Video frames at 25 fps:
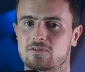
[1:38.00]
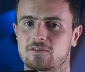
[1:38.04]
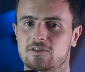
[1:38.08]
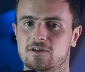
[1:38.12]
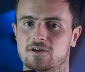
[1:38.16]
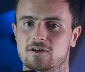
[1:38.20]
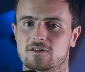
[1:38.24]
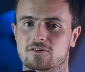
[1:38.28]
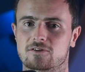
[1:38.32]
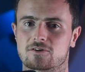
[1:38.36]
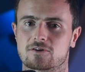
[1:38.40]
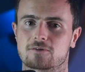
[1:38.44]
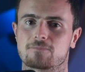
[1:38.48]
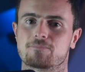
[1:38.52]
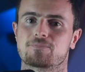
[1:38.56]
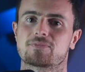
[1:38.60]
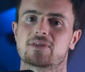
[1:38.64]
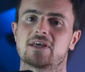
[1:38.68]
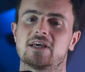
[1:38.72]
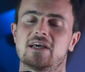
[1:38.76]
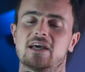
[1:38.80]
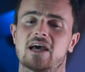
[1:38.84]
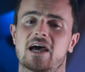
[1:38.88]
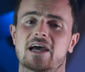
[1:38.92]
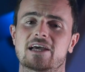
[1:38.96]
the other.
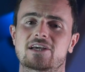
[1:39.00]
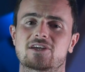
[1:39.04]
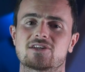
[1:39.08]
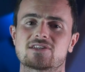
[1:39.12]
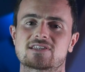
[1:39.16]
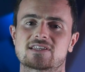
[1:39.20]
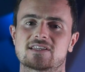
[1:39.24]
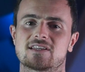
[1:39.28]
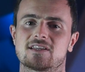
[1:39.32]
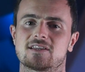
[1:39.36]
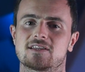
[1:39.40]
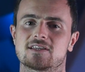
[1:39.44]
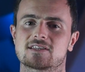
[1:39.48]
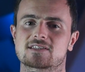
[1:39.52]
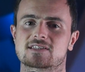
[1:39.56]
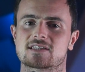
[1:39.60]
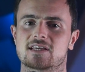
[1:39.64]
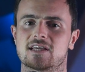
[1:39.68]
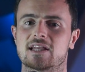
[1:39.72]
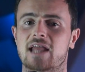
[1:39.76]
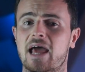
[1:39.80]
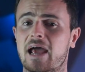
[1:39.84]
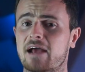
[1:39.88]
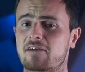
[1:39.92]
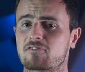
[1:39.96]
I consider this
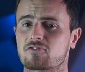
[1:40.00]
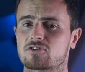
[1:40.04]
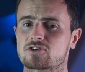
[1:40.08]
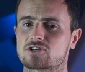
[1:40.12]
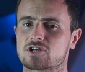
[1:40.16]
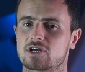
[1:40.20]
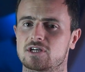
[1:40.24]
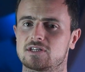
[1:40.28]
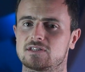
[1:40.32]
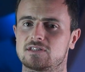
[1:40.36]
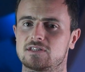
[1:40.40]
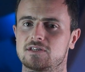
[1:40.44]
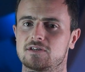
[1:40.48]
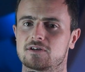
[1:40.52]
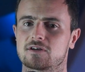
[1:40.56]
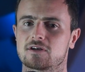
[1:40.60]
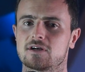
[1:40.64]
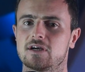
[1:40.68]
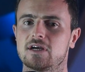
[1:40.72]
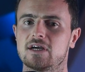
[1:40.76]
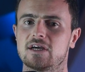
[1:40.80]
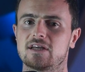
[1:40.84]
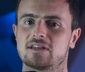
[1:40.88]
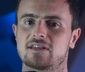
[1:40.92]
an average idea.